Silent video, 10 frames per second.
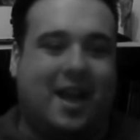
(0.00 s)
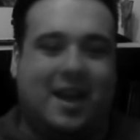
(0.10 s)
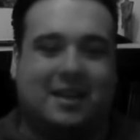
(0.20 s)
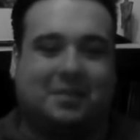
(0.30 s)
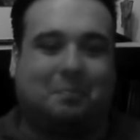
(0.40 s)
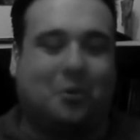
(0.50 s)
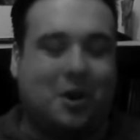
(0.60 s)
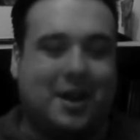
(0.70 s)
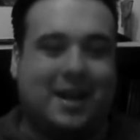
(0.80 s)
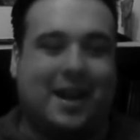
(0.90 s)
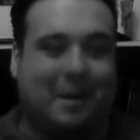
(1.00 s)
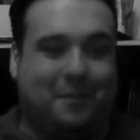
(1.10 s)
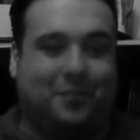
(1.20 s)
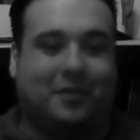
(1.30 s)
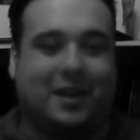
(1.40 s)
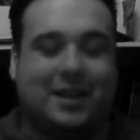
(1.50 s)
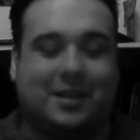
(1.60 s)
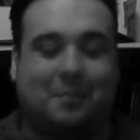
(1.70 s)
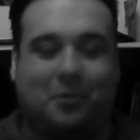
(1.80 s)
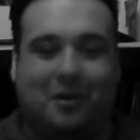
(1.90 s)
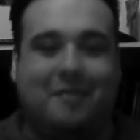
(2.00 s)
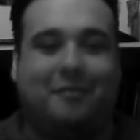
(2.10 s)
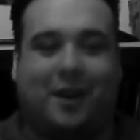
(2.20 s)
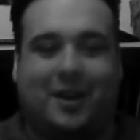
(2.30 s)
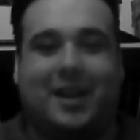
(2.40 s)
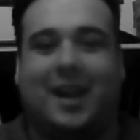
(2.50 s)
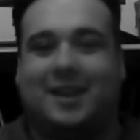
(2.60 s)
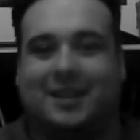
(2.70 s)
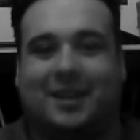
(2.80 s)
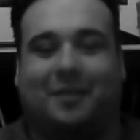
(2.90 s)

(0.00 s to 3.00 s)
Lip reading: It's a pretty funny ending,